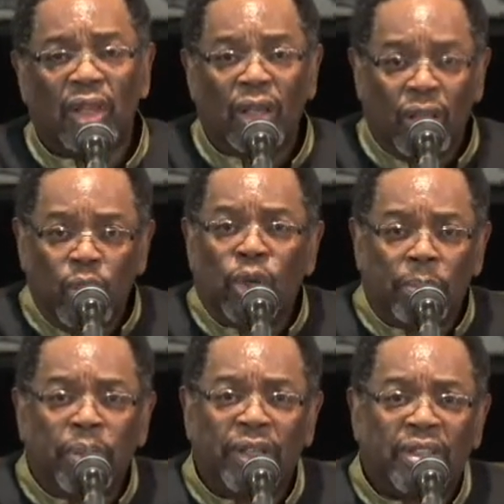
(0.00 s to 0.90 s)
you
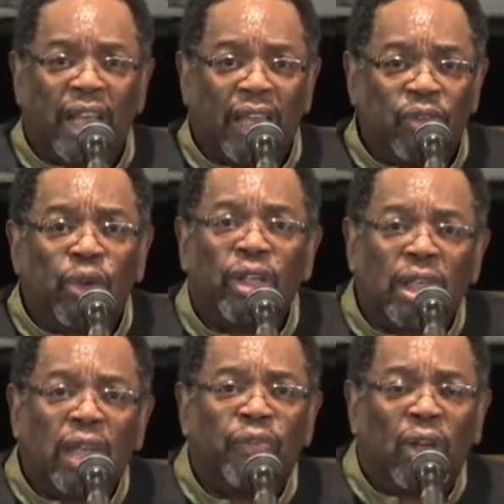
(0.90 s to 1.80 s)
can be saved. You
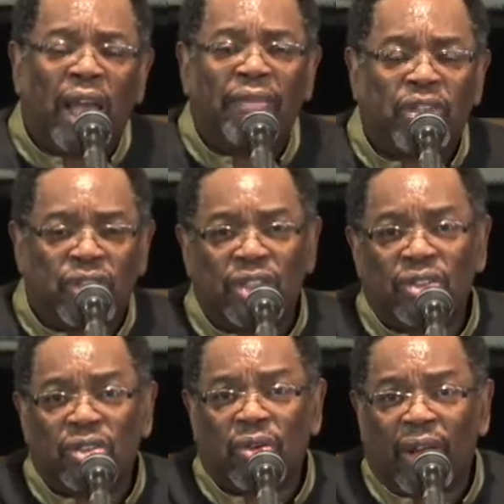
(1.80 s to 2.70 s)
can give your life to
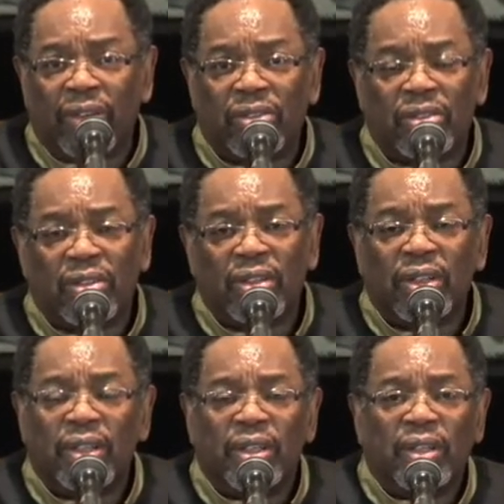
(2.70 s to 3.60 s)
Jesus Christ.
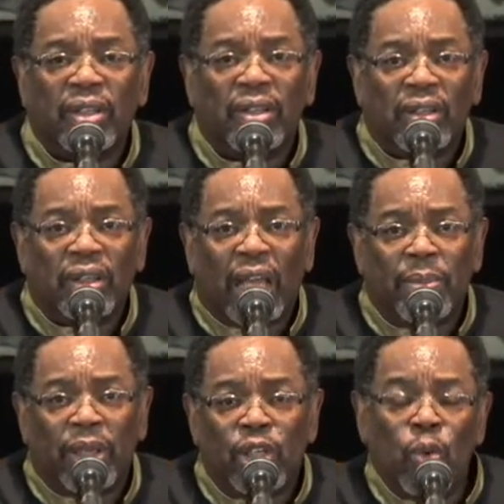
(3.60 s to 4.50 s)

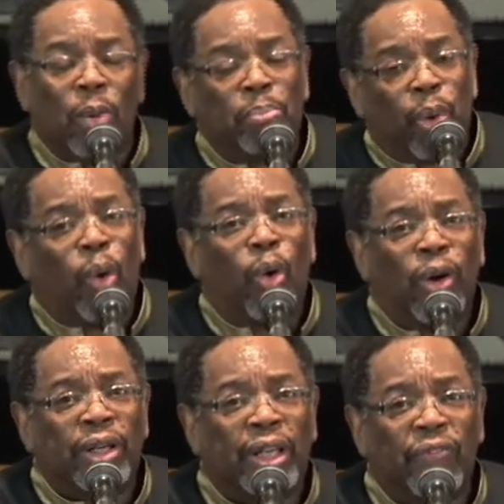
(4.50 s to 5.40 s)
Amen. You were
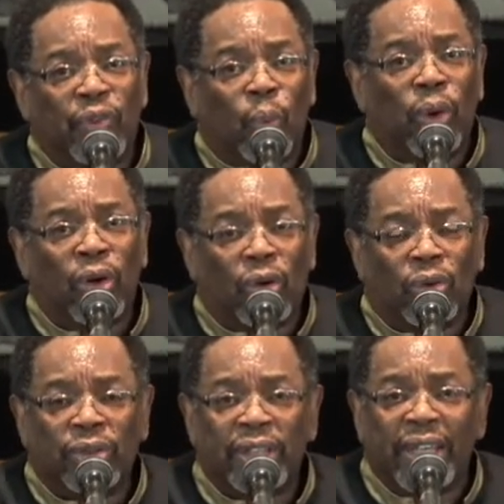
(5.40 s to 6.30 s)
born in the
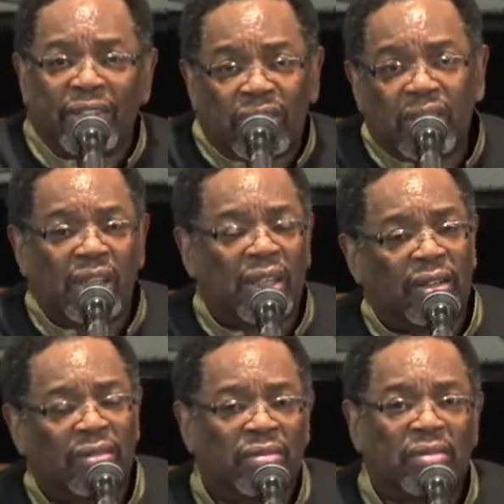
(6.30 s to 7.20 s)
world in
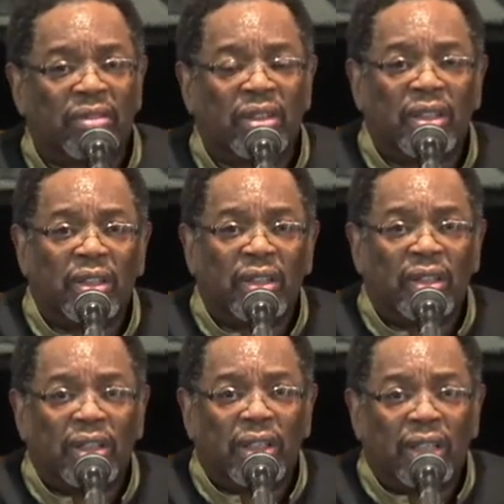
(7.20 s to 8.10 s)
sin.
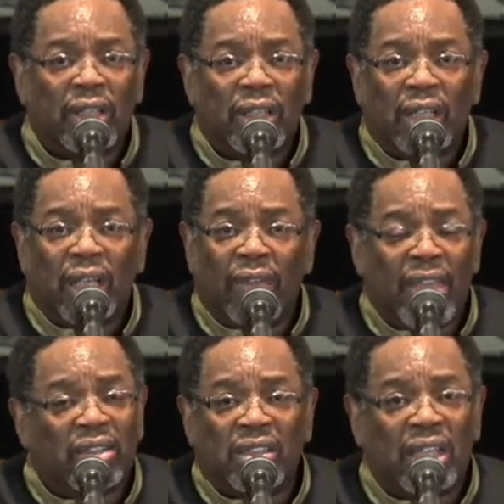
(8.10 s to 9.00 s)

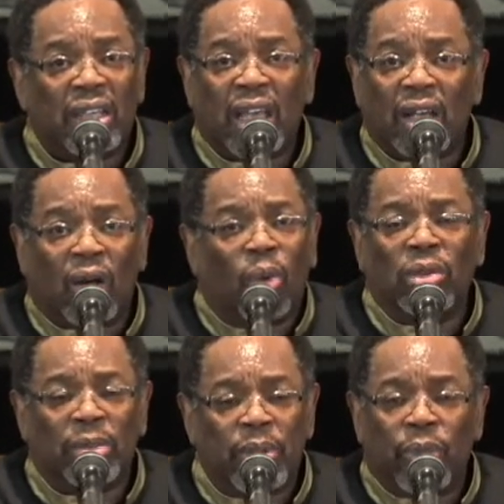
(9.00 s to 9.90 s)
And that sin can
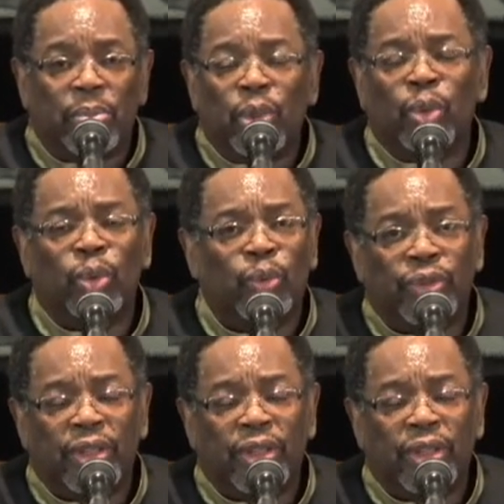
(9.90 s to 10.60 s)
only be removed